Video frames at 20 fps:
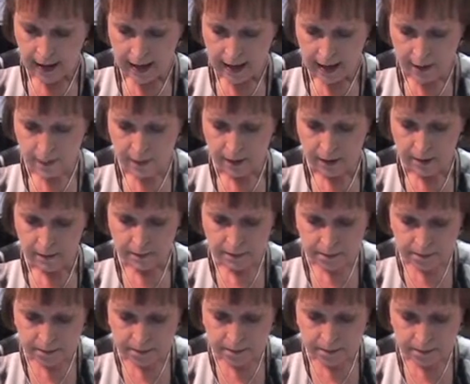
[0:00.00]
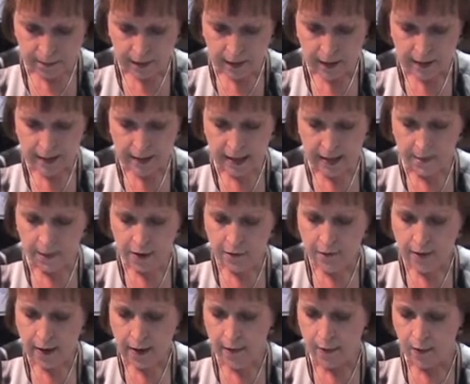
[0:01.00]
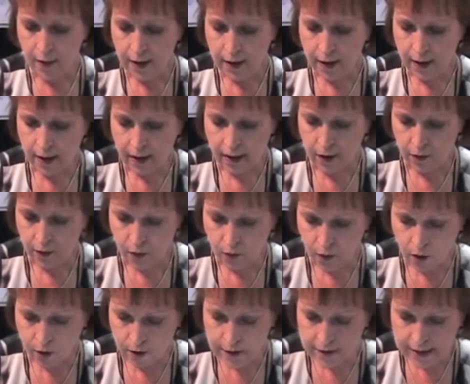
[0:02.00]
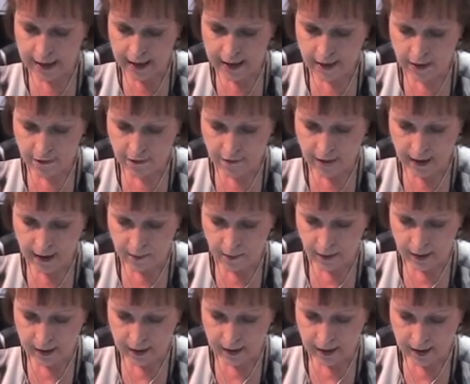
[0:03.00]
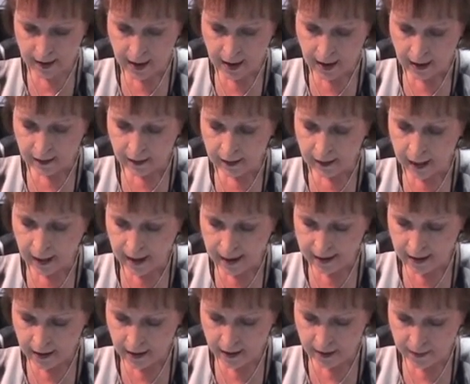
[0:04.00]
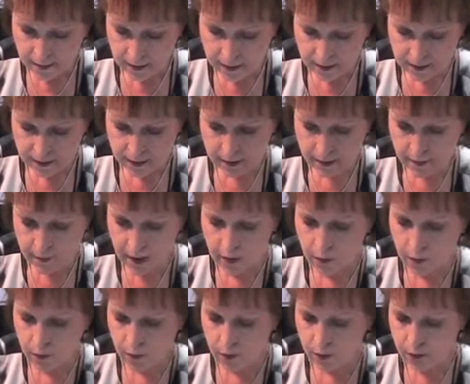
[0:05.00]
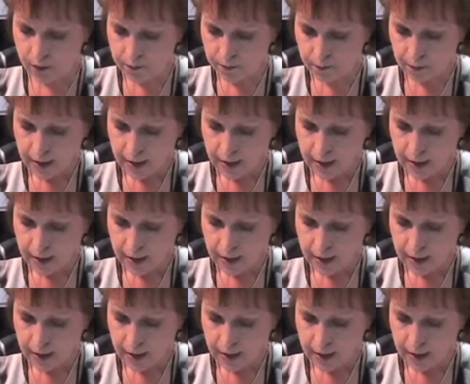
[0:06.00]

and I'm going to take my fabric, and on the wrong side of the fabric, line up my ruler.